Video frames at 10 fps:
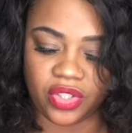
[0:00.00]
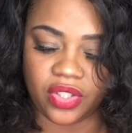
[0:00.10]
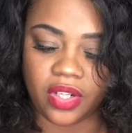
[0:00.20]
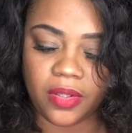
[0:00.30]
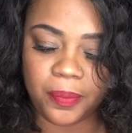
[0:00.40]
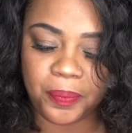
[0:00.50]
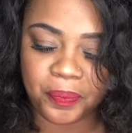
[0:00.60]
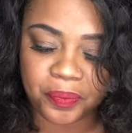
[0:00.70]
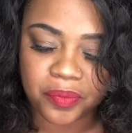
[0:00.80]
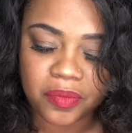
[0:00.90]
your goal?
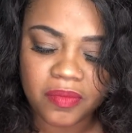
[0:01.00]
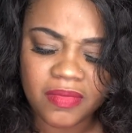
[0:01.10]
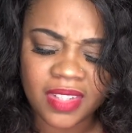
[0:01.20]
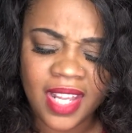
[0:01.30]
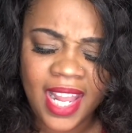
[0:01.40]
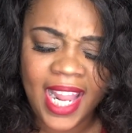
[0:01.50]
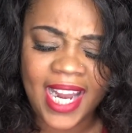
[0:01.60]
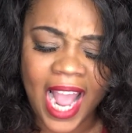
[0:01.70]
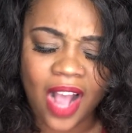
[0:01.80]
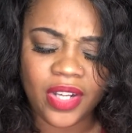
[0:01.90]

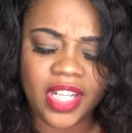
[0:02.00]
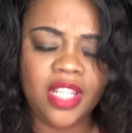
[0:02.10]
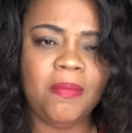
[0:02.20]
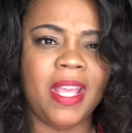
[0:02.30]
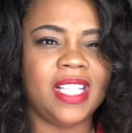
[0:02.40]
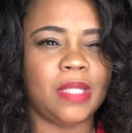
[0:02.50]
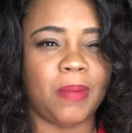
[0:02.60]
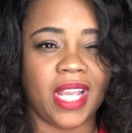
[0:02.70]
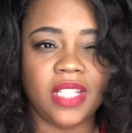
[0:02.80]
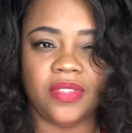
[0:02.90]
And how can you make
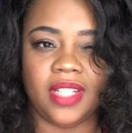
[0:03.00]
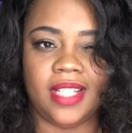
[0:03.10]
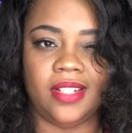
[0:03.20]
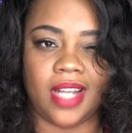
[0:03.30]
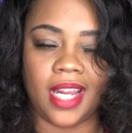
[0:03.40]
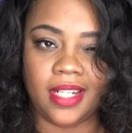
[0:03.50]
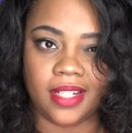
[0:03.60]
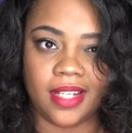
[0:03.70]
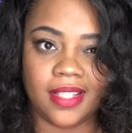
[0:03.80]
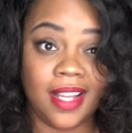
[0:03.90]
space for these
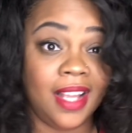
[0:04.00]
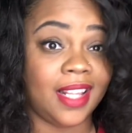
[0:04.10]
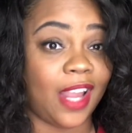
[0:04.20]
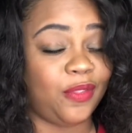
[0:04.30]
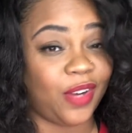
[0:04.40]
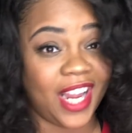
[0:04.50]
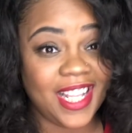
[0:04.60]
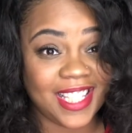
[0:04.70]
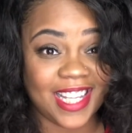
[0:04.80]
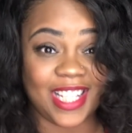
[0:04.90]
changes? Like, for
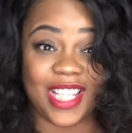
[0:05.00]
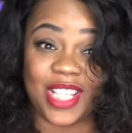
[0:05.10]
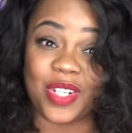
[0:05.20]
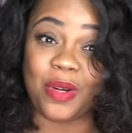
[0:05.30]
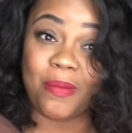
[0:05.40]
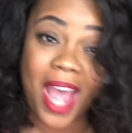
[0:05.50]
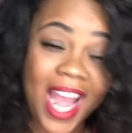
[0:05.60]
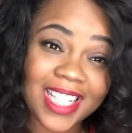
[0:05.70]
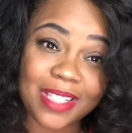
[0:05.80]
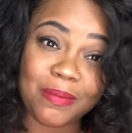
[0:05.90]
instance, let's go
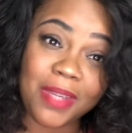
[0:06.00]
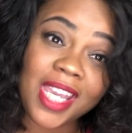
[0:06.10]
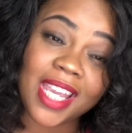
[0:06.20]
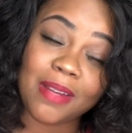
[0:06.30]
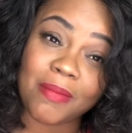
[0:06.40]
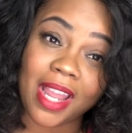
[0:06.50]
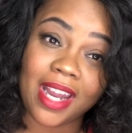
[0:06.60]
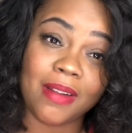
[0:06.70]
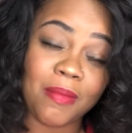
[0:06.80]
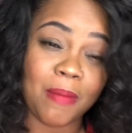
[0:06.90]
back to me and
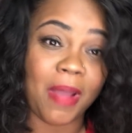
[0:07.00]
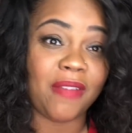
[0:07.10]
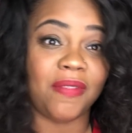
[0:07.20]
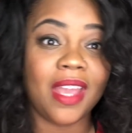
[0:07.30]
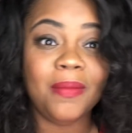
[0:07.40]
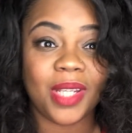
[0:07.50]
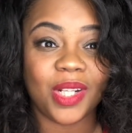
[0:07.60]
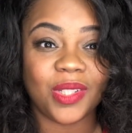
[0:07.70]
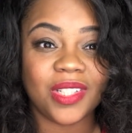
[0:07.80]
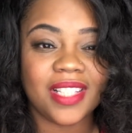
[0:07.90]
my family
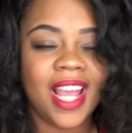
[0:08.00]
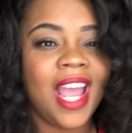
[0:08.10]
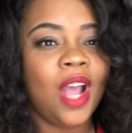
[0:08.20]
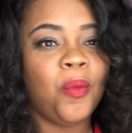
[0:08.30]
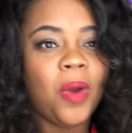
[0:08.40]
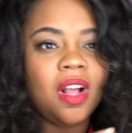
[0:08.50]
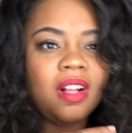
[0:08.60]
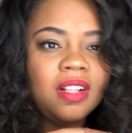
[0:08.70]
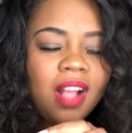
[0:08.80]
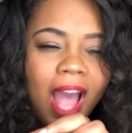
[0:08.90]
goals.
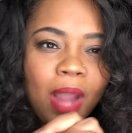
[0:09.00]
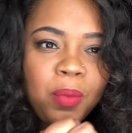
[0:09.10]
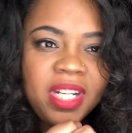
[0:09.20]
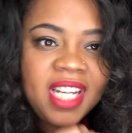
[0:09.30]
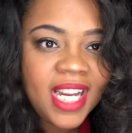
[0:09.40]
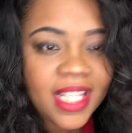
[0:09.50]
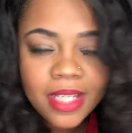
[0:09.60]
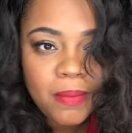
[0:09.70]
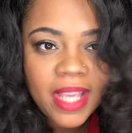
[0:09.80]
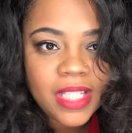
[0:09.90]
Well, I would need
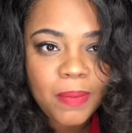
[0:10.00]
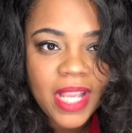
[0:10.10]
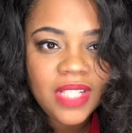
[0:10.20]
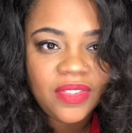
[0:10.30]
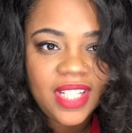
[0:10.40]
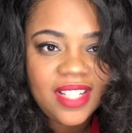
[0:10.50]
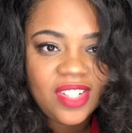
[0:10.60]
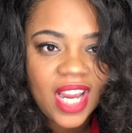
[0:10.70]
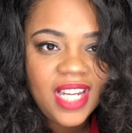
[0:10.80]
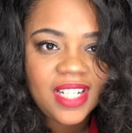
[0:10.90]
to make space for these
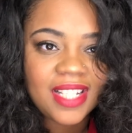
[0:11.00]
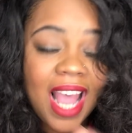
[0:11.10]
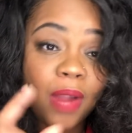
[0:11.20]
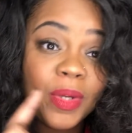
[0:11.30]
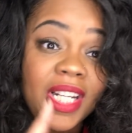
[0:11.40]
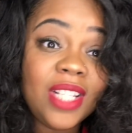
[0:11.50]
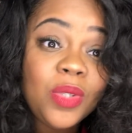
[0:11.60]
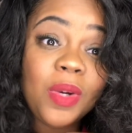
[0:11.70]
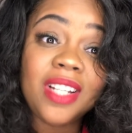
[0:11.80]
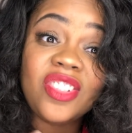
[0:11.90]
changes. I would need
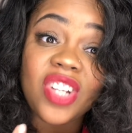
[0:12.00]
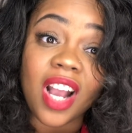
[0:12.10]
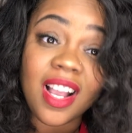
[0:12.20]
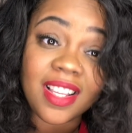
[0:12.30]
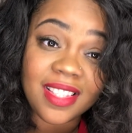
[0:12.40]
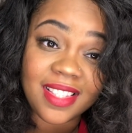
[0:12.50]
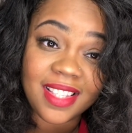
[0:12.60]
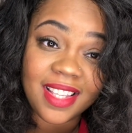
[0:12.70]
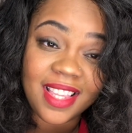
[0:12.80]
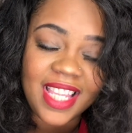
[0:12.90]
to adjust
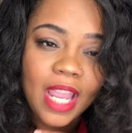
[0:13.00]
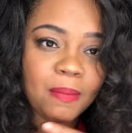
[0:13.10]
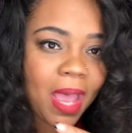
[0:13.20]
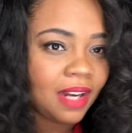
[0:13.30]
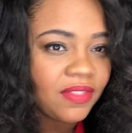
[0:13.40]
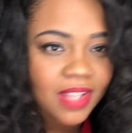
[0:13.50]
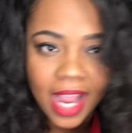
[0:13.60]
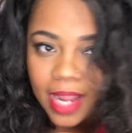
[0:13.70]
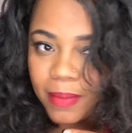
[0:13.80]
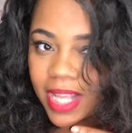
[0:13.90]
the amount of
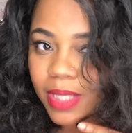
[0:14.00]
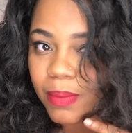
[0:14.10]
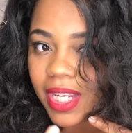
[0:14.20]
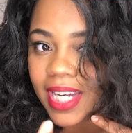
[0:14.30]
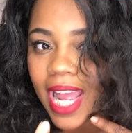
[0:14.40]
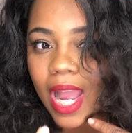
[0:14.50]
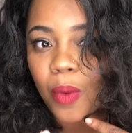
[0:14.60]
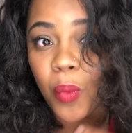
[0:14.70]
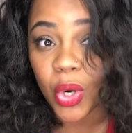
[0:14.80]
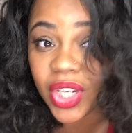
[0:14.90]
time I spend
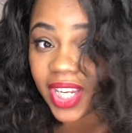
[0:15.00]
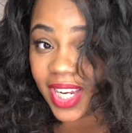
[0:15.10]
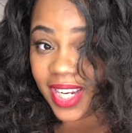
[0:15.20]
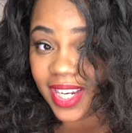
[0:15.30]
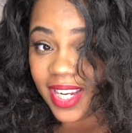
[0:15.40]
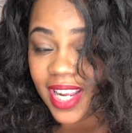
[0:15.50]
working.